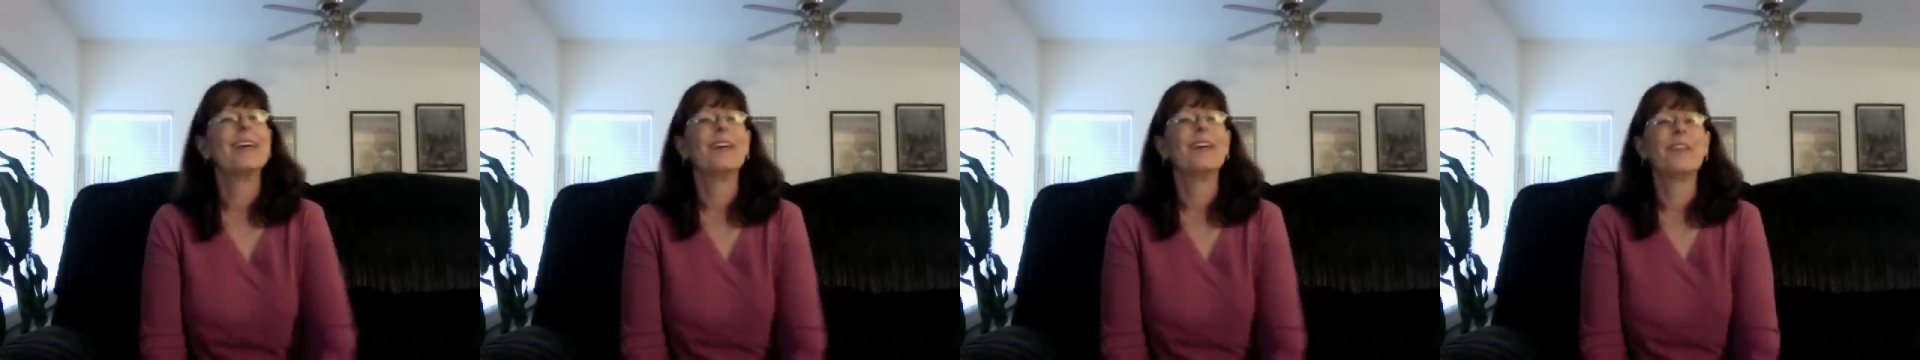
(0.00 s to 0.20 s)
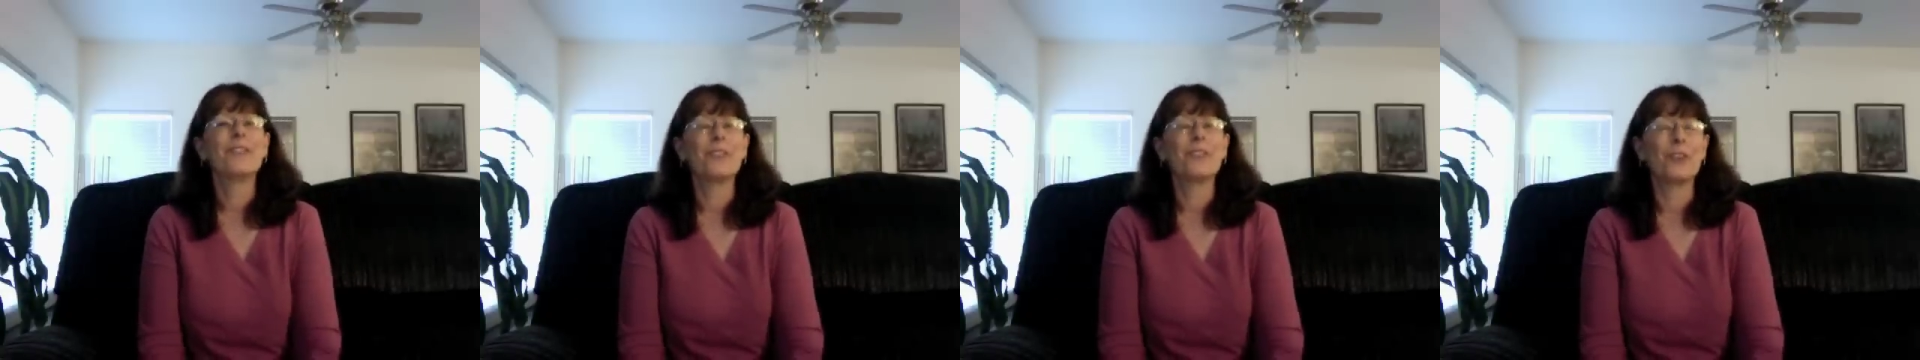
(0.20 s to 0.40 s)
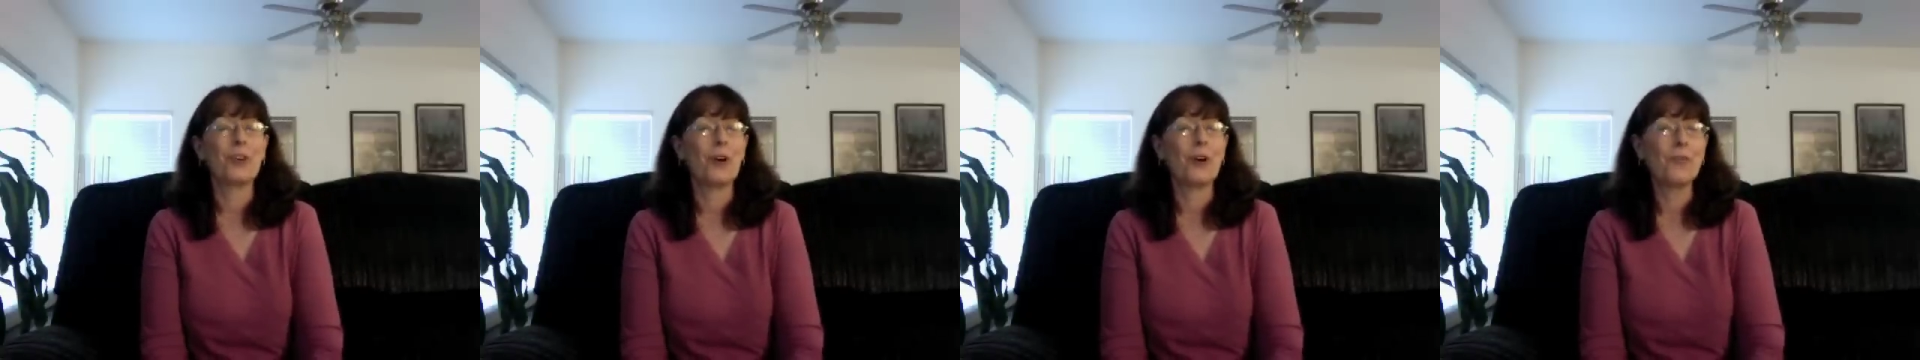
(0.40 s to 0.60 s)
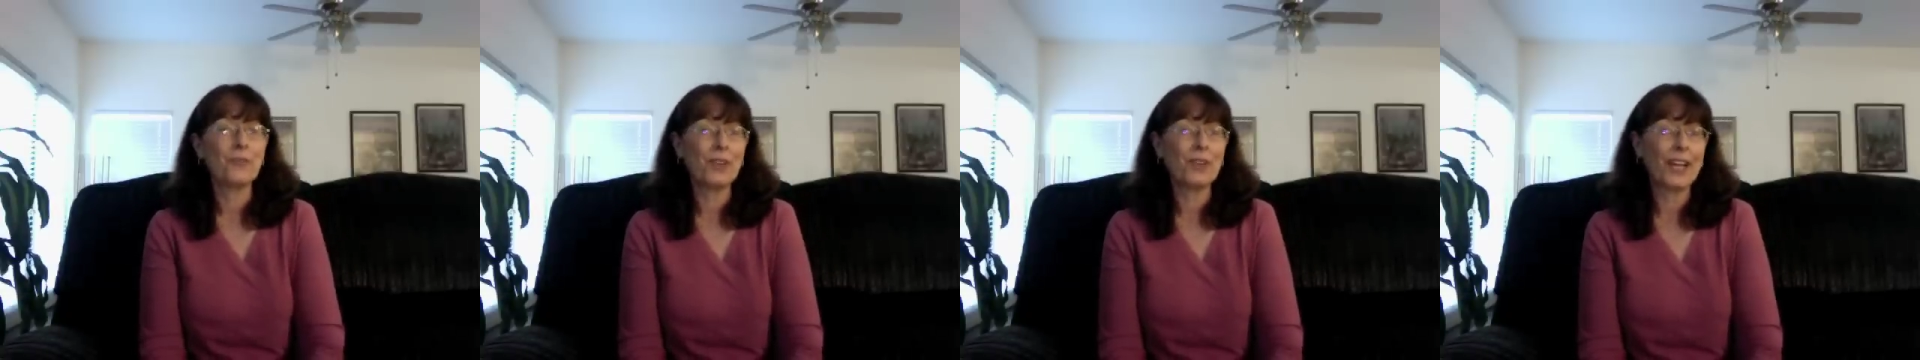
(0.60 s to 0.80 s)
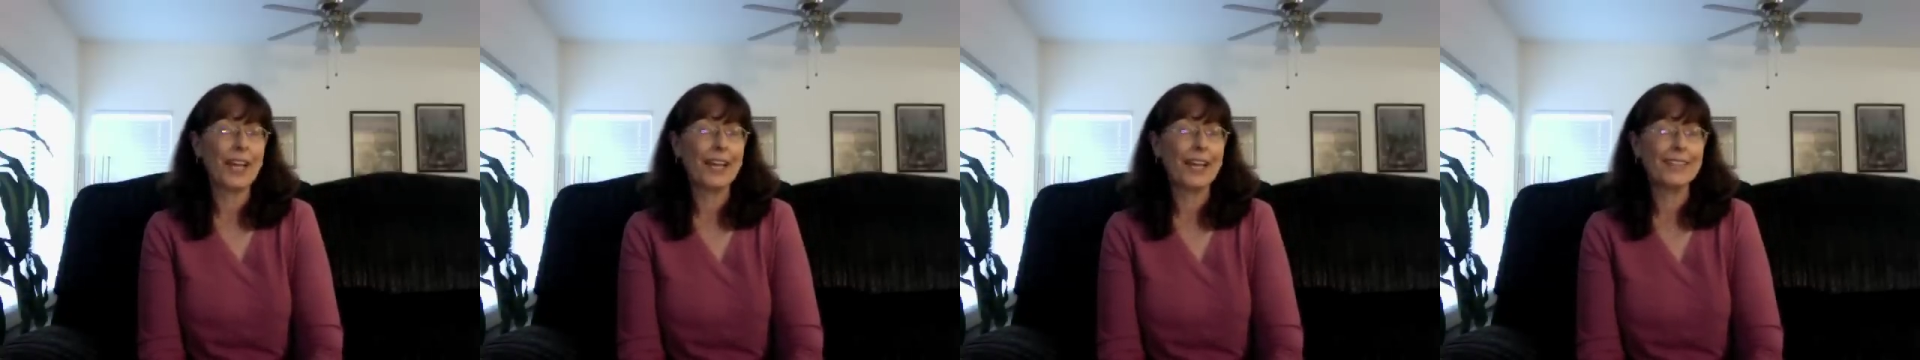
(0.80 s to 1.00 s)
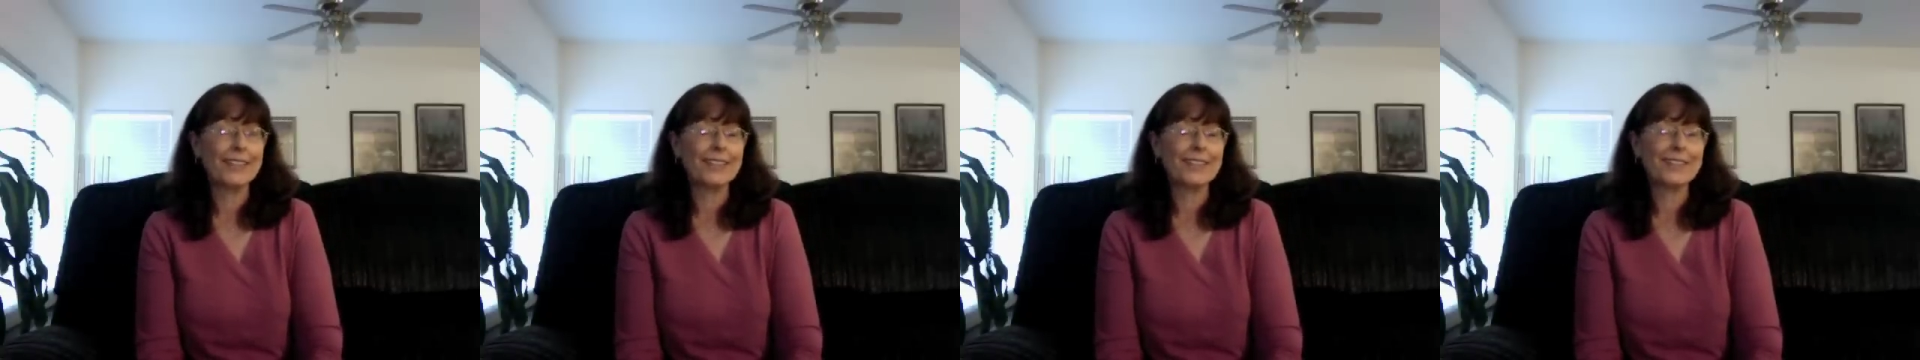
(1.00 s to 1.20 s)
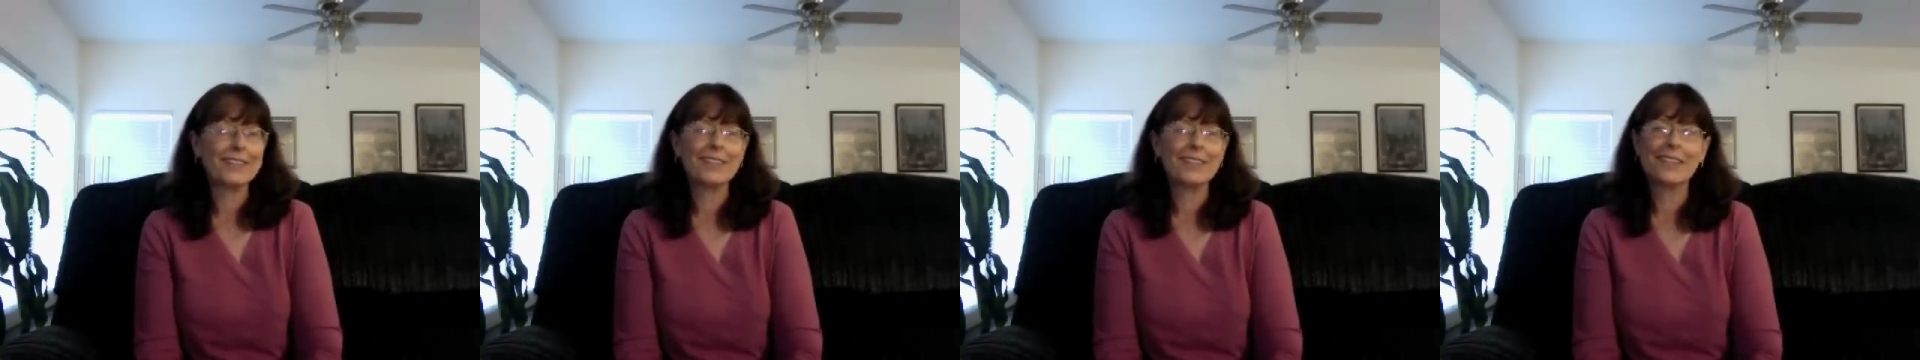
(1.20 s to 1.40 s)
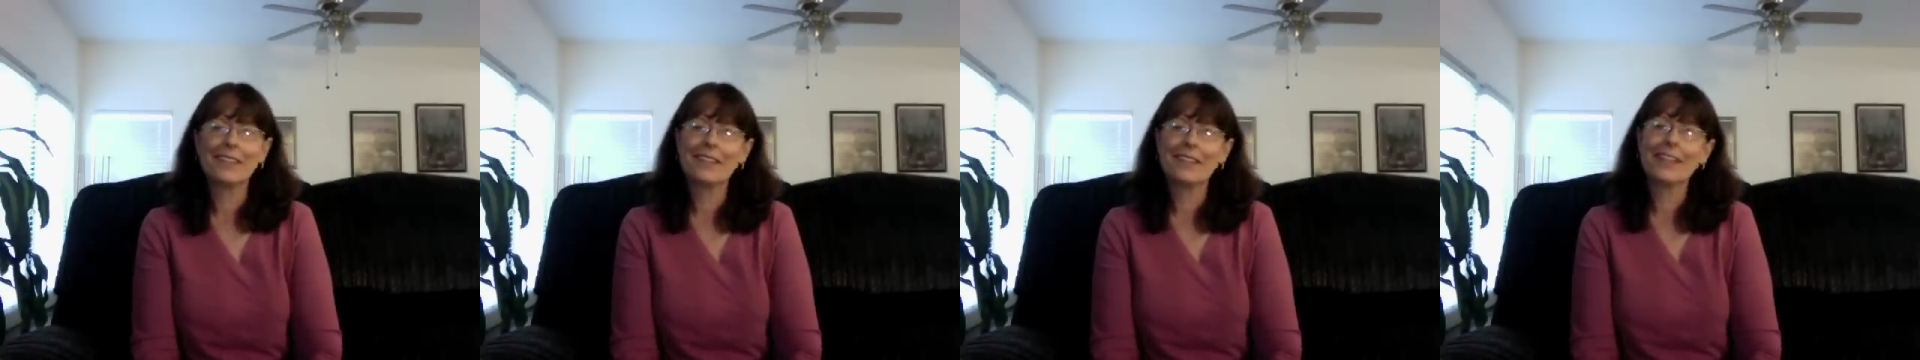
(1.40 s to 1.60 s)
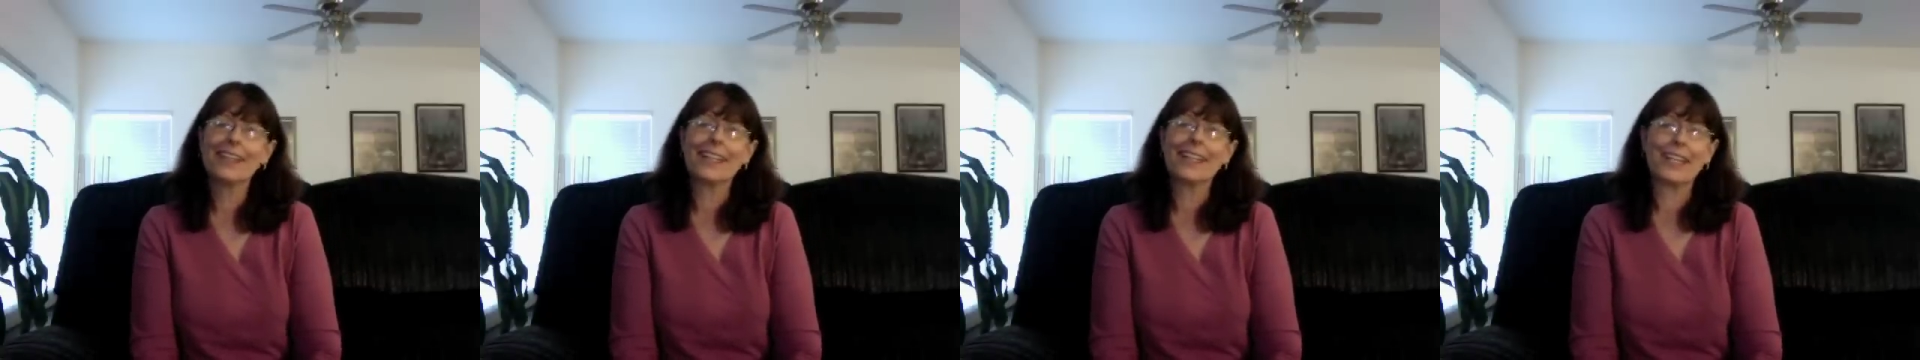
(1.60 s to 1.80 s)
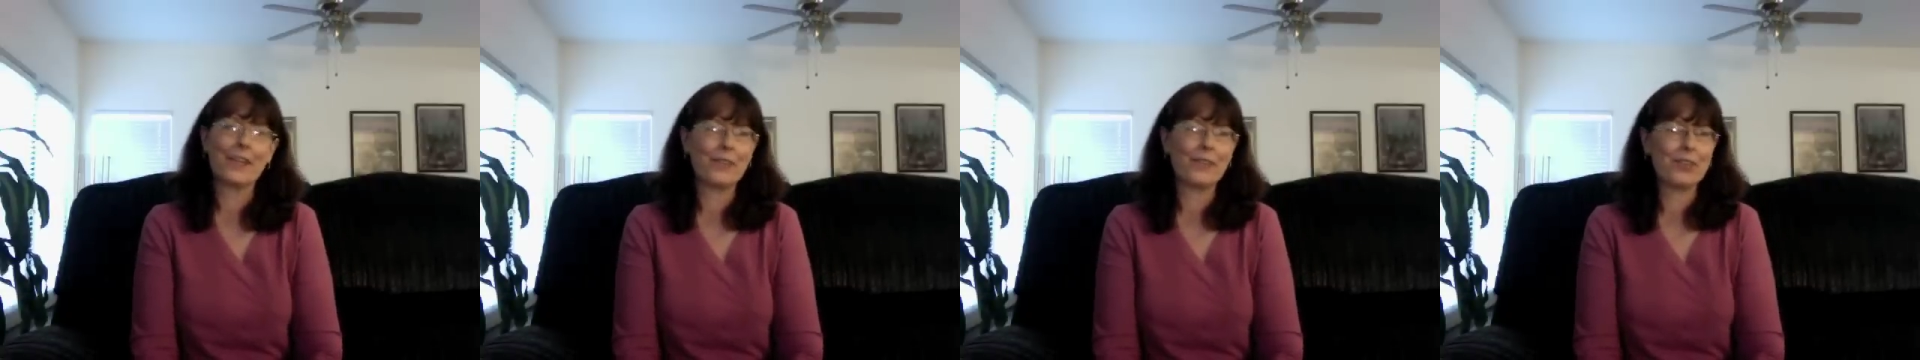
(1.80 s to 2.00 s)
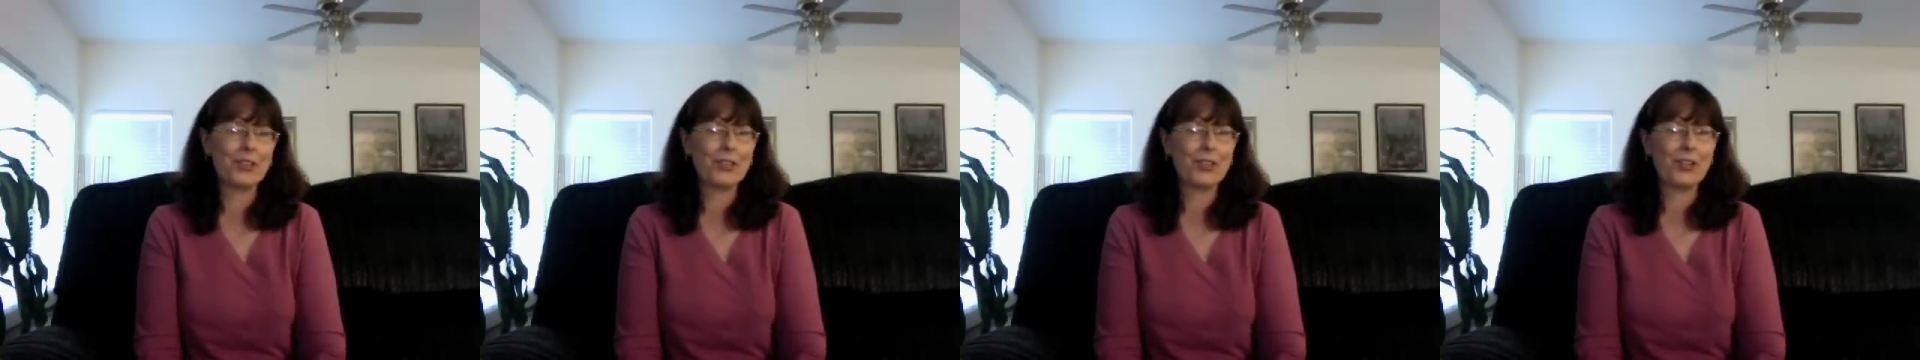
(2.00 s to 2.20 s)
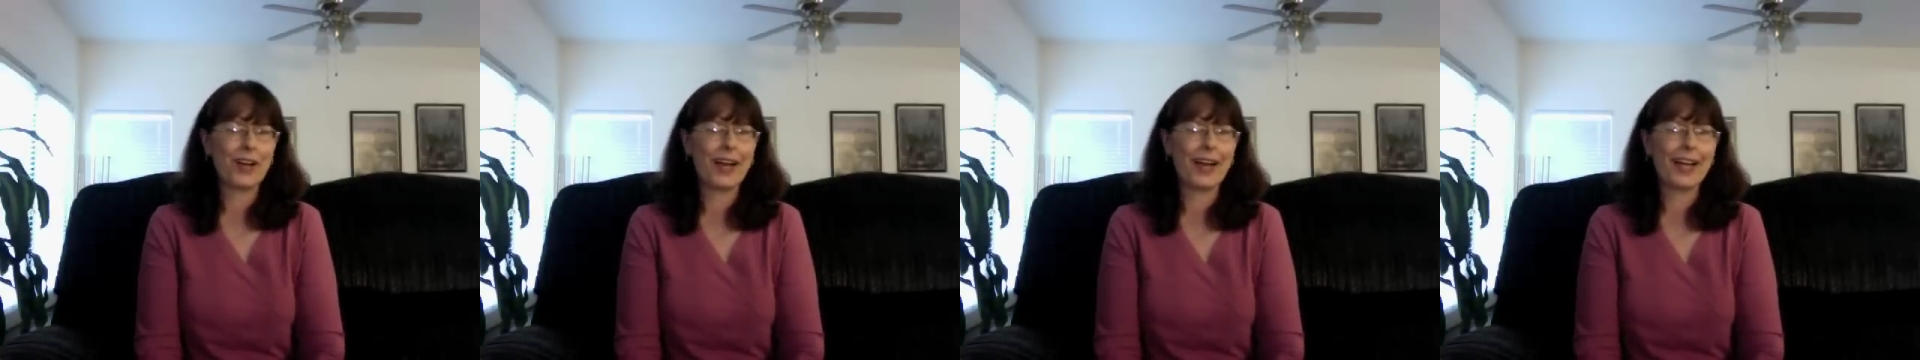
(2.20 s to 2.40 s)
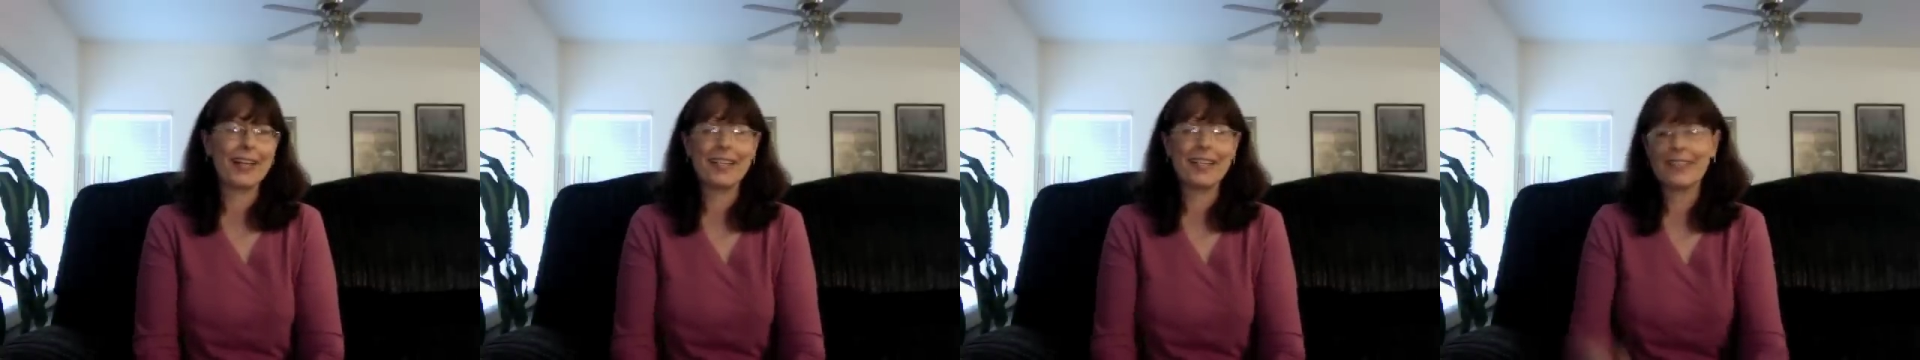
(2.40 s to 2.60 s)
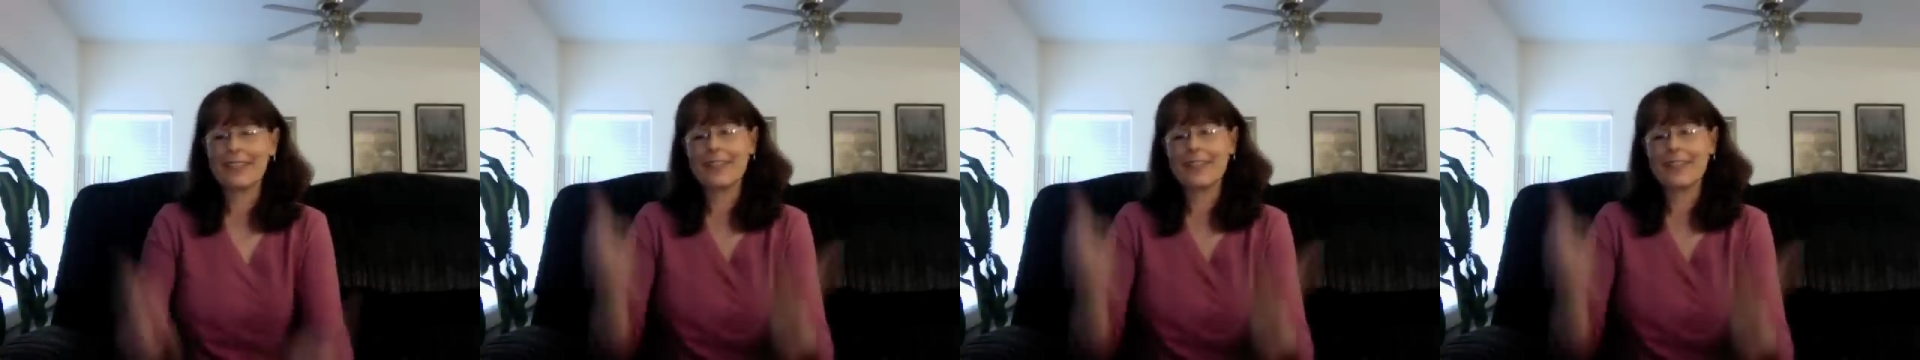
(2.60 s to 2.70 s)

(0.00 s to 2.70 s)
So don't forget, give it a try,